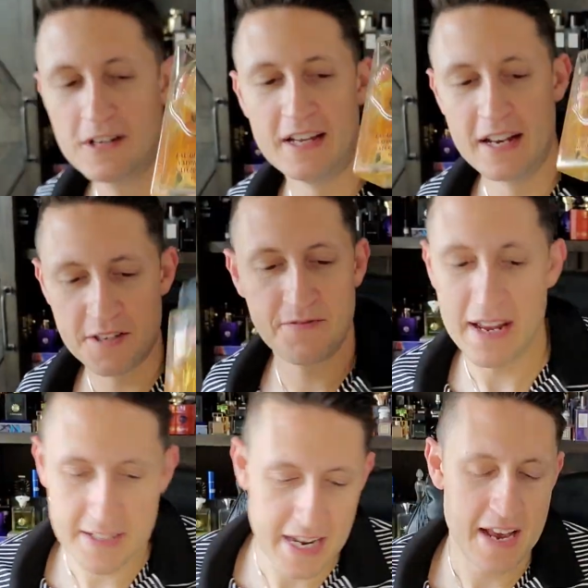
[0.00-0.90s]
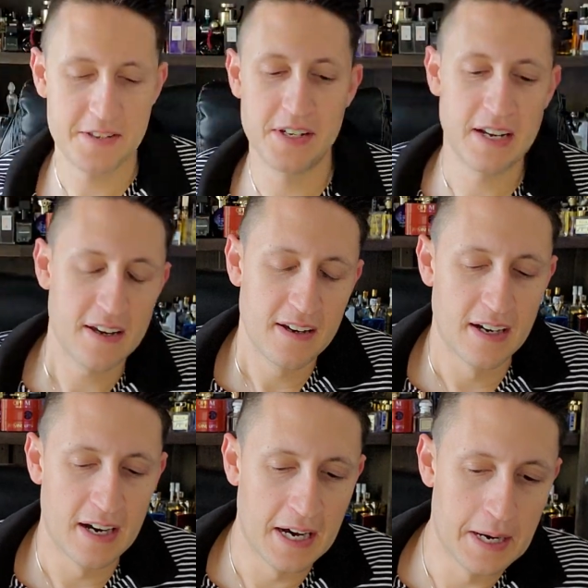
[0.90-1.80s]
It is fantastic.
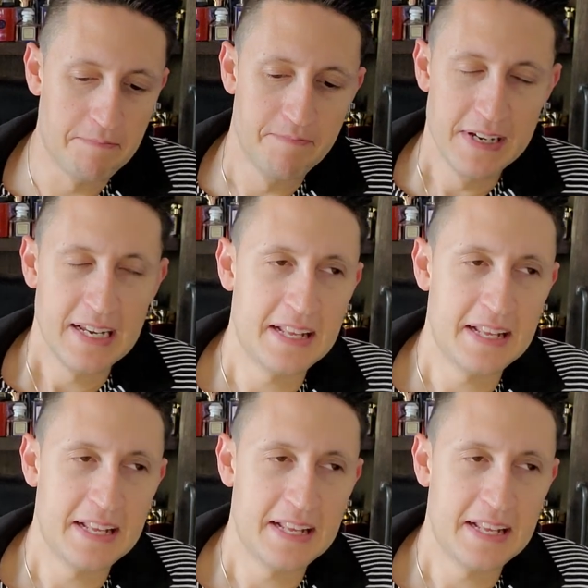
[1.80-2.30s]
Um,